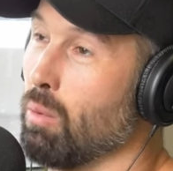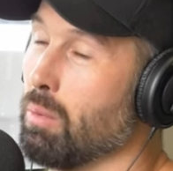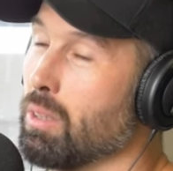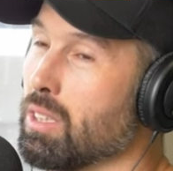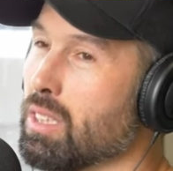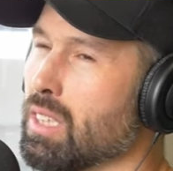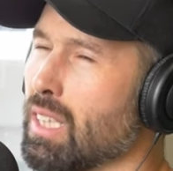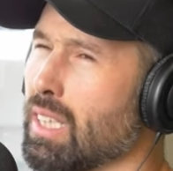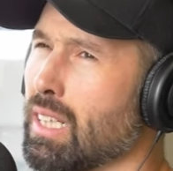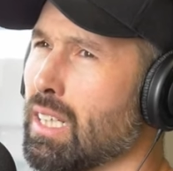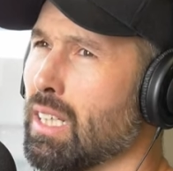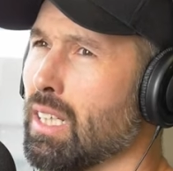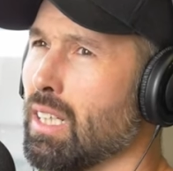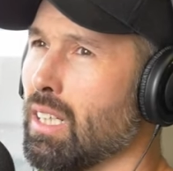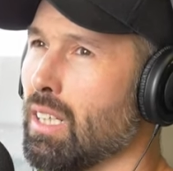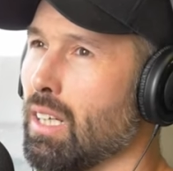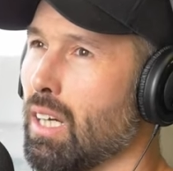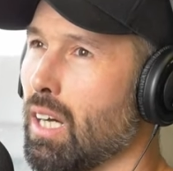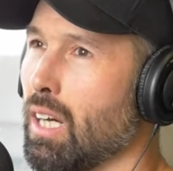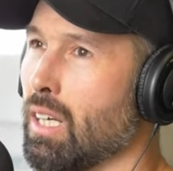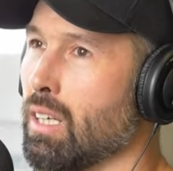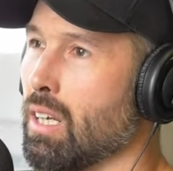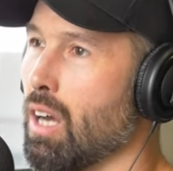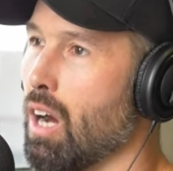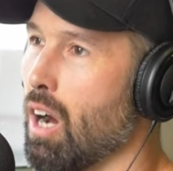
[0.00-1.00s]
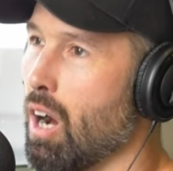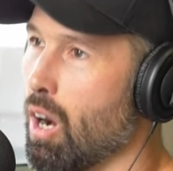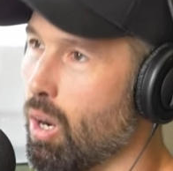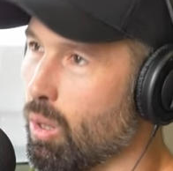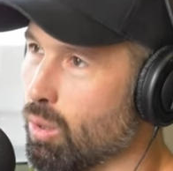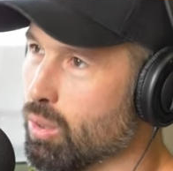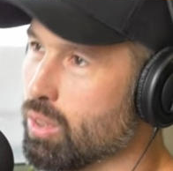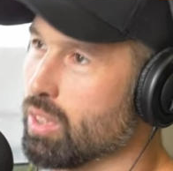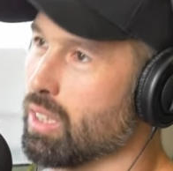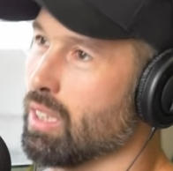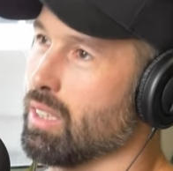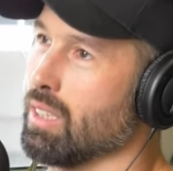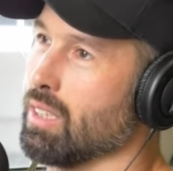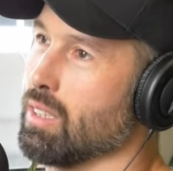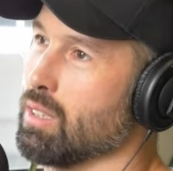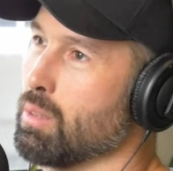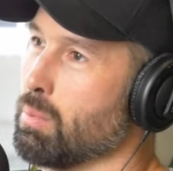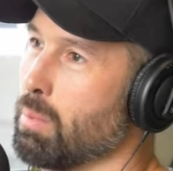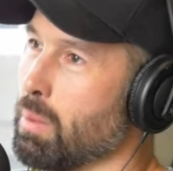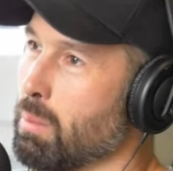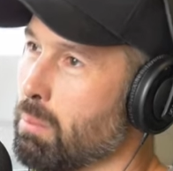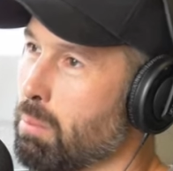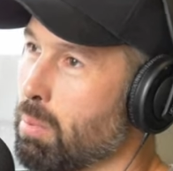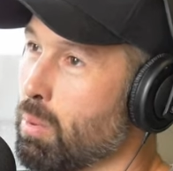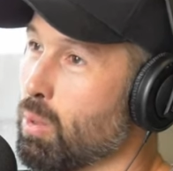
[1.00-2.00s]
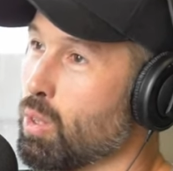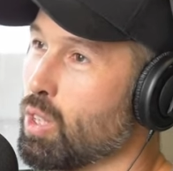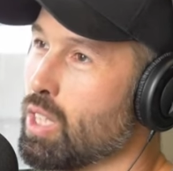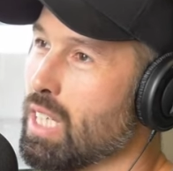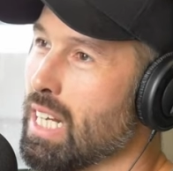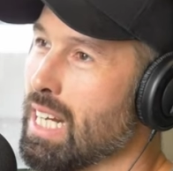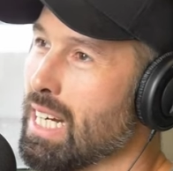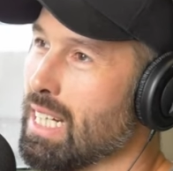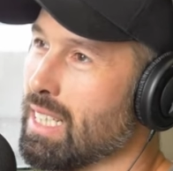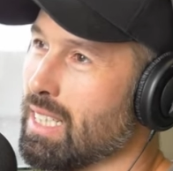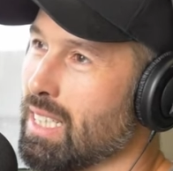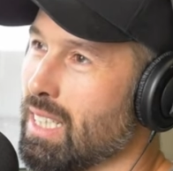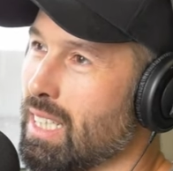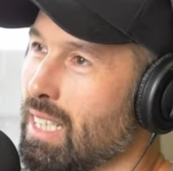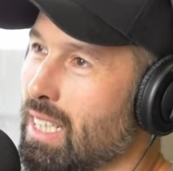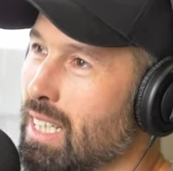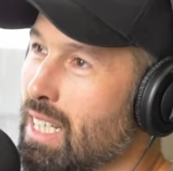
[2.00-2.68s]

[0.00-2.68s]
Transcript: almost like an ulcer that's been pushed out.